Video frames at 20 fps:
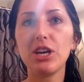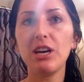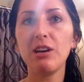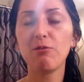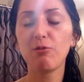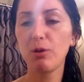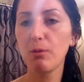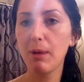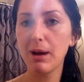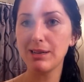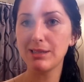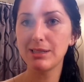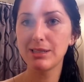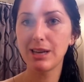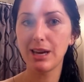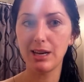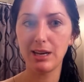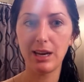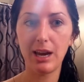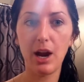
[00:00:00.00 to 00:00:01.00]
it for my
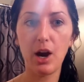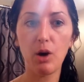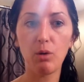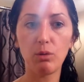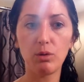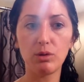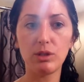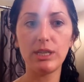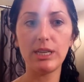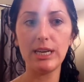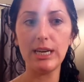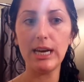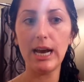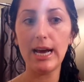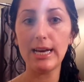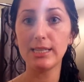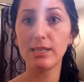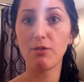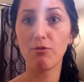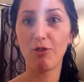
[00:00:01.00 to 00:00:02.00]
skincare routine
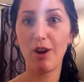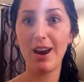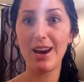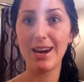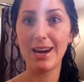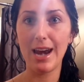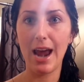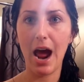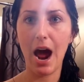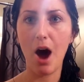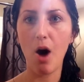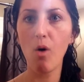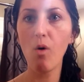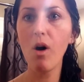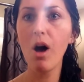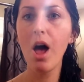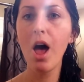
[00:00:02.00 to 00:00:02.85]
as of right now.